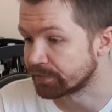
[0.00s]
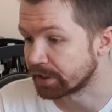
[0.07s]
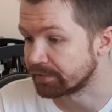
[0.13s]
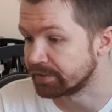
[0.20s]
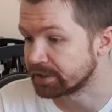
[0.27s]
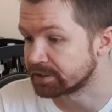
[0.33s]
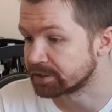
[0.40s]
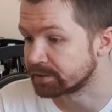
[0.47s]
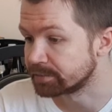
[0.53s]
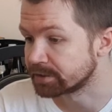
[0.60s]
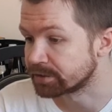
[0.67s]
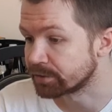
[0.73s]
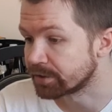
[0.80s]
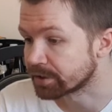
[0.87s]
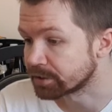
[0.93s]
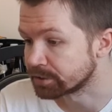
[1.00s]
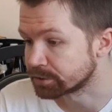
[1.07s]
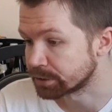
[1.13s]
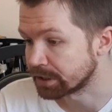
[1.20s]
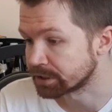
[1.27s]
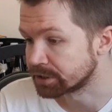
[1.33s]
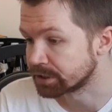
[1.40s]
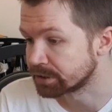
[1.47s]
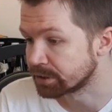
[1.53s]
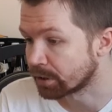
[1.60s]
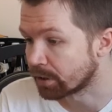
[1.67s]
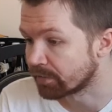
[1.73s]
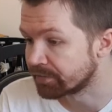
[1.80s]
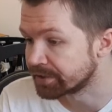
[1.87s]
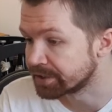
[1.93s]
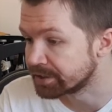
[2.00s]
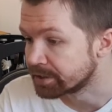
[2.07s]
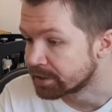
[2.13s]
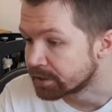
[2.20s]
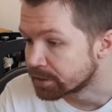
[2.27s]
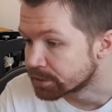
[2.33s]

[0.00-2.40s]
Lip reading: fell victim to the construction of the